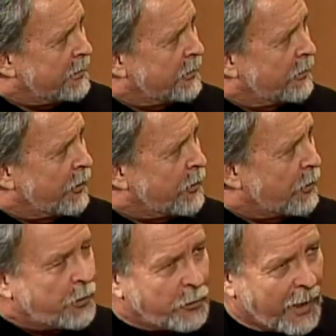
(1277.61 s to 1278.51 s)
are
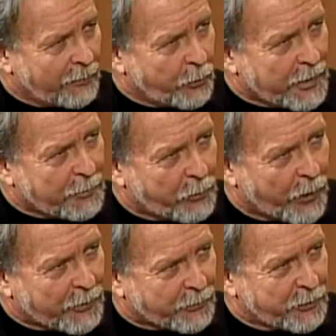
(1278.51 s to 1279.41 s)
you confident we can
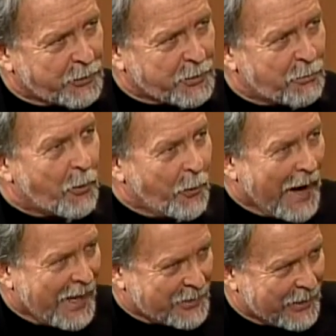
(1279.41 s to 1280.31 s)
break through this
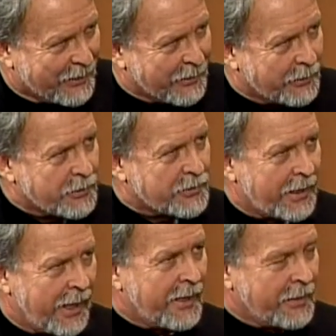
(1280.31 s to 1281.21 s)
morass out here and just say,
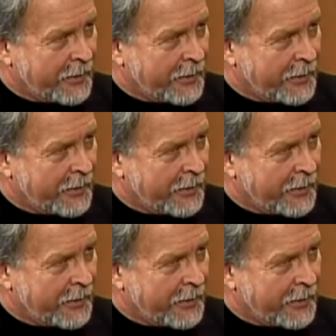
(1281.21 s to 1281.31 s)
hey,